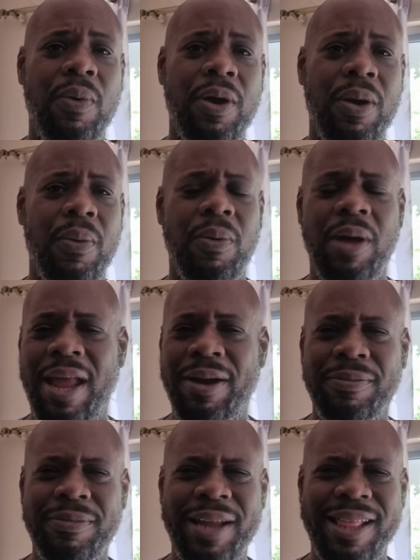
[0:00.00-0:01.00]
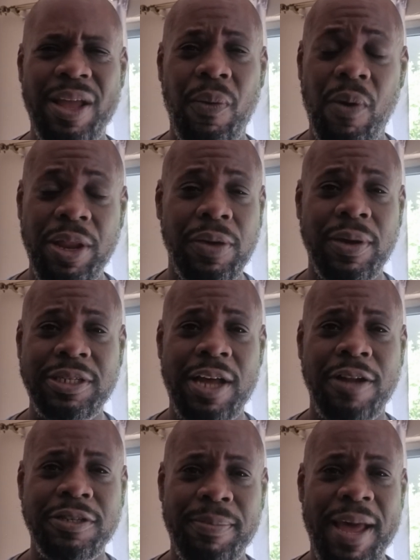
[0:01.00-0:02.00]
where I think one US
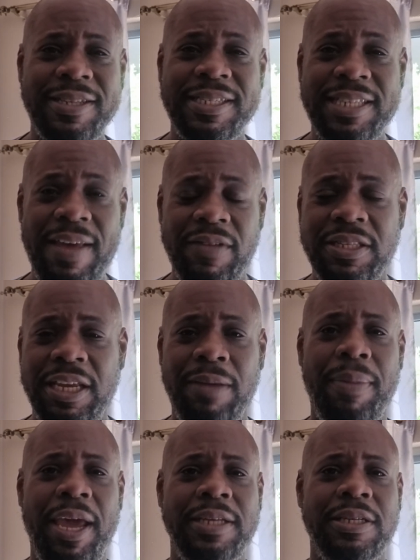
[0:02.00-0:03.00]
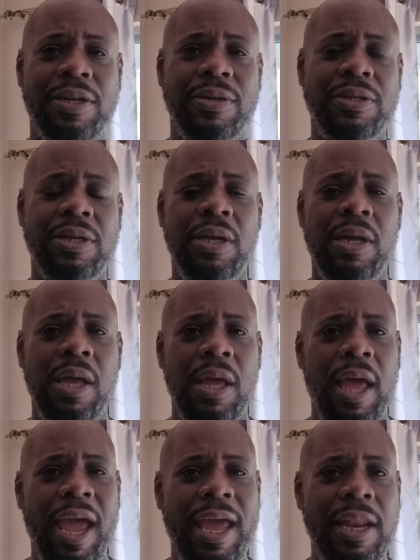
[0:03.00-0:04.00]
dollar is about 17 pesos.
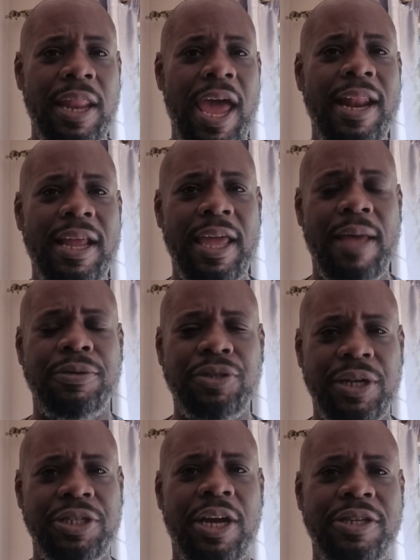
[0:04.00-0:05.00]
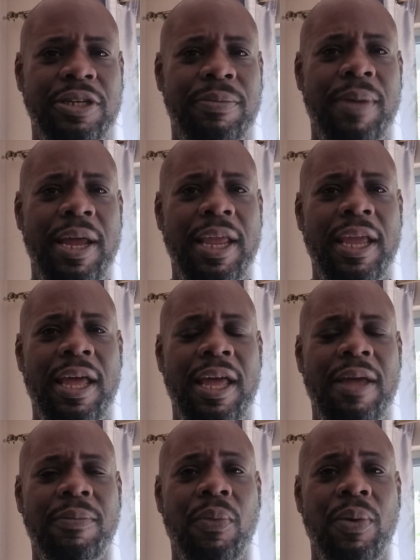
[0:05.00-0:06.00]
And that will help stretch out your money
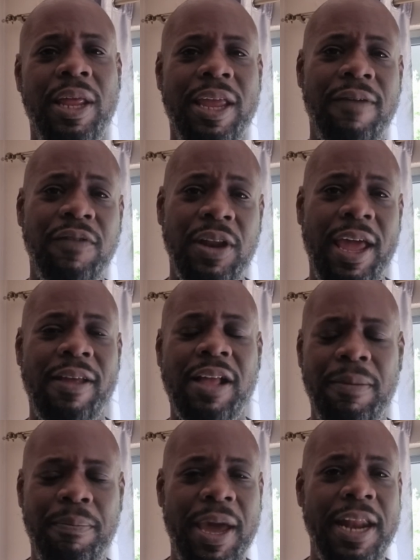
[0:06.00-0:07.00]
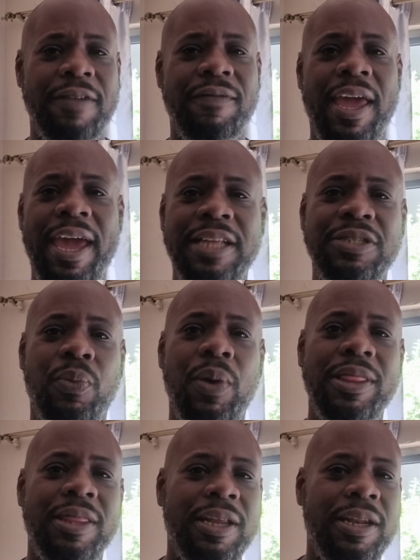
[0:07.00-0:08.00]
and give you that competitive edge
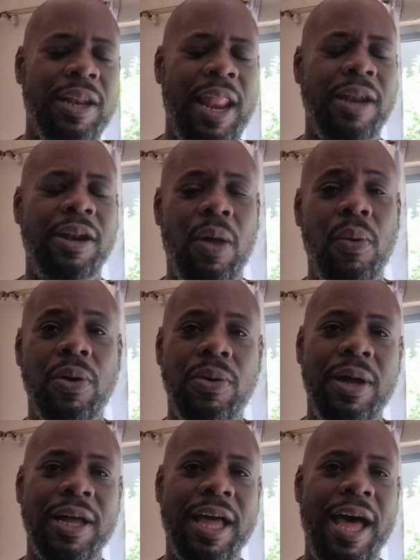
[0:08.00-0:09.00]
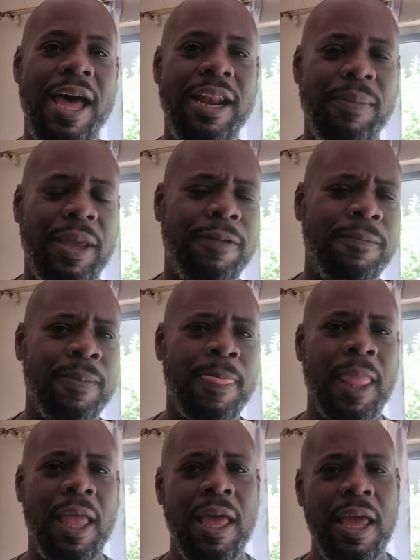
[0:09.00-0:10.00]
with the local economy.
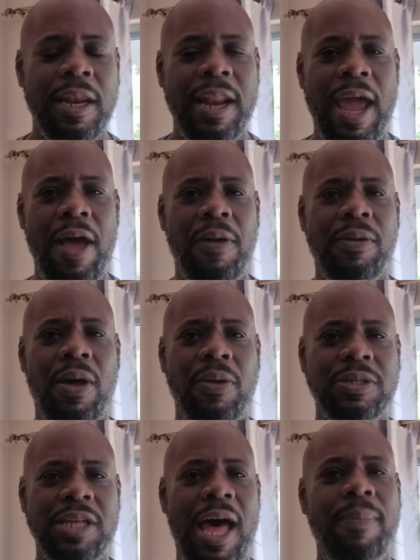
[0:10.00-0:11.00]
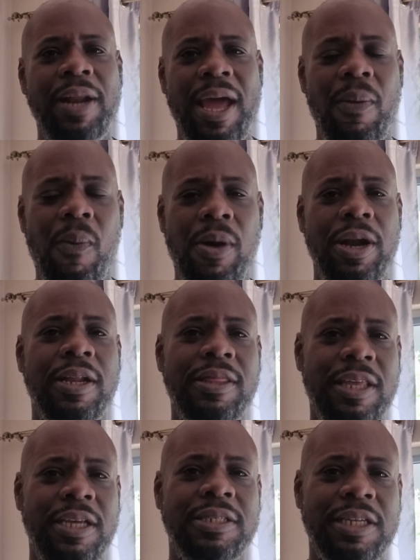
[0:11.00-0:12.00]
Now, on top of that, one of the
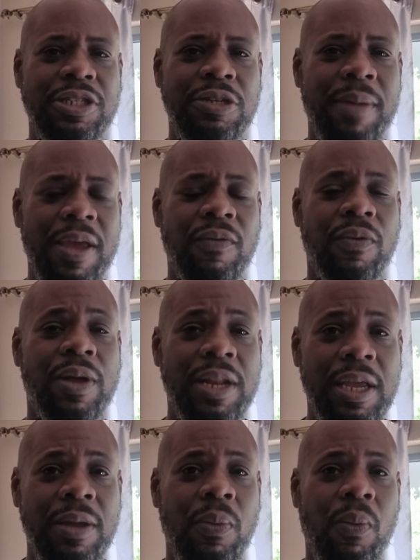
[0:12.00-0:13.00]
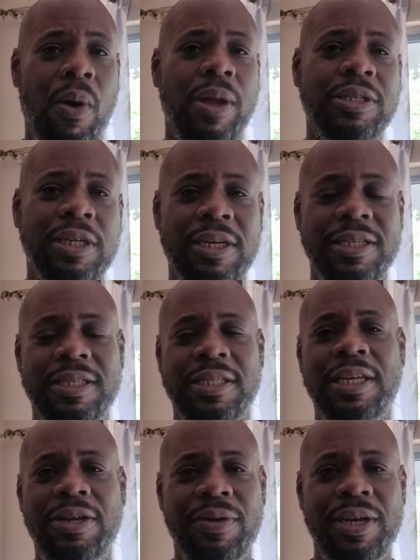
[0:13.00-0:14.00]
things that you may really want to
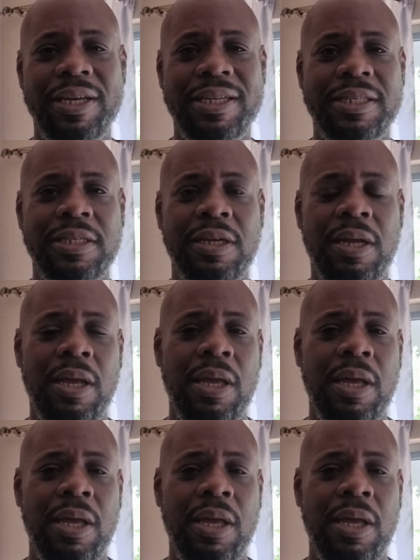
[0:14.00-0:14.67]
consider is,